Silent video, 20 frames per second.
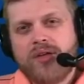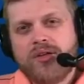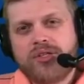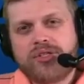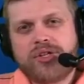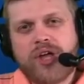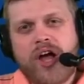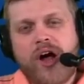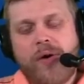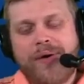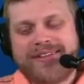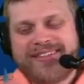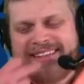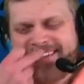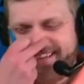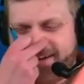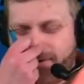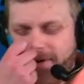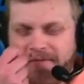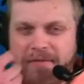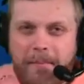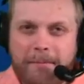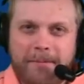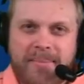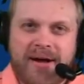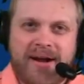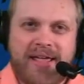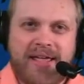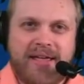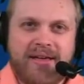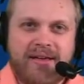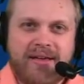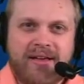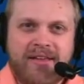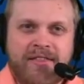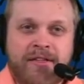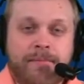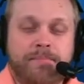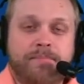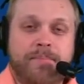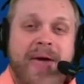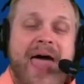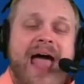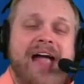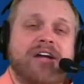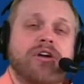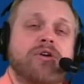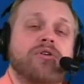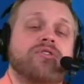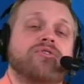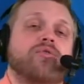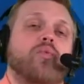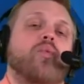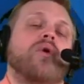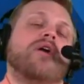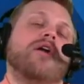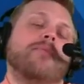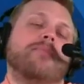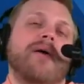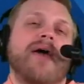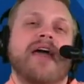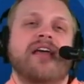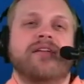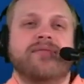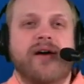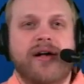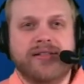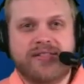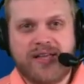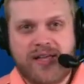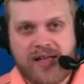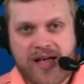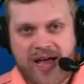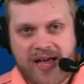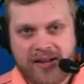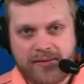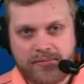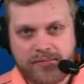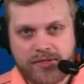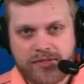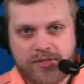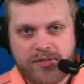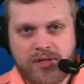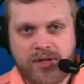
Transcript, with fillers: So it's not they don't have the money. The Packers wanted to pay Davante Adams.